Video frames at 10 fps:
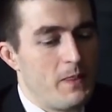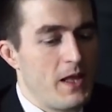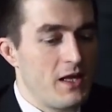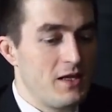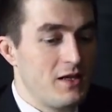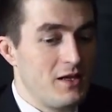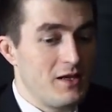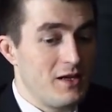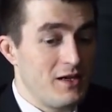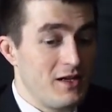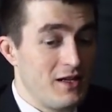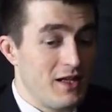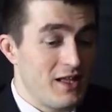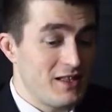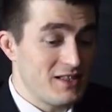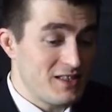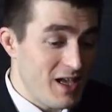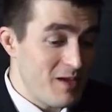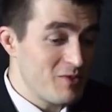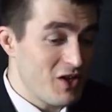And at the
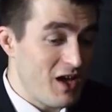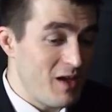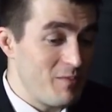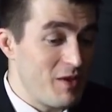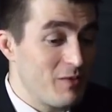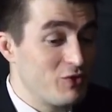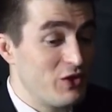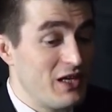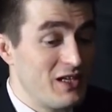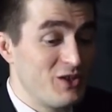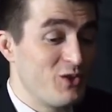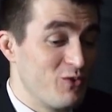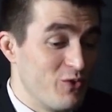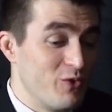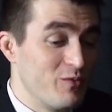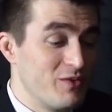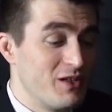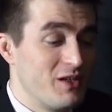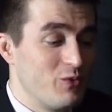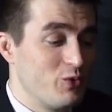same time, be able to get in the room
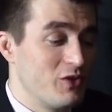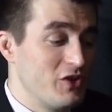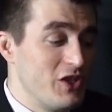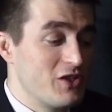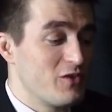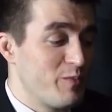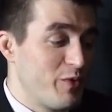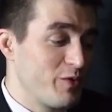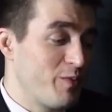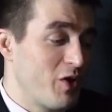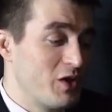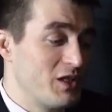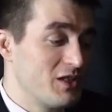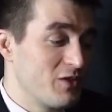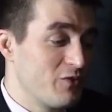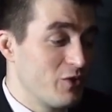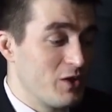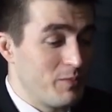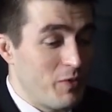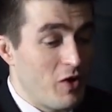with the leaders of both parties, or with
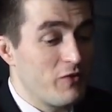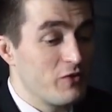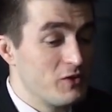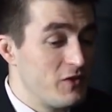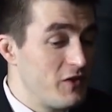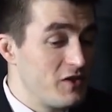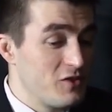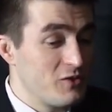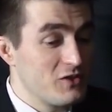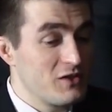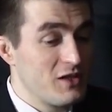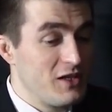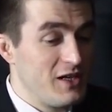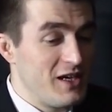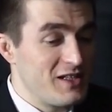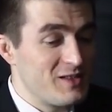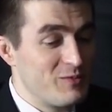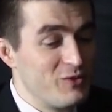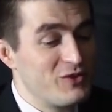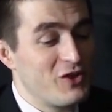the powerful individuals, and
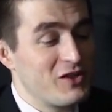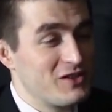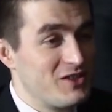smooth talk the